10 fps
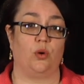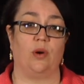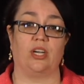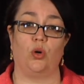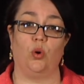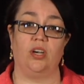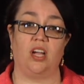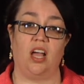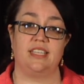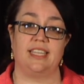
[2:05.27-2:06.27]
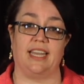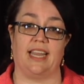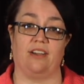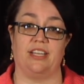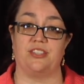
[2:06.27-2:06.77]
where core content
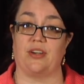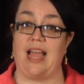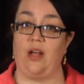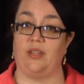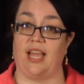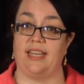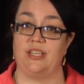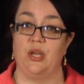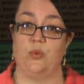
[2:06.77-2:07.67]
areas are outlined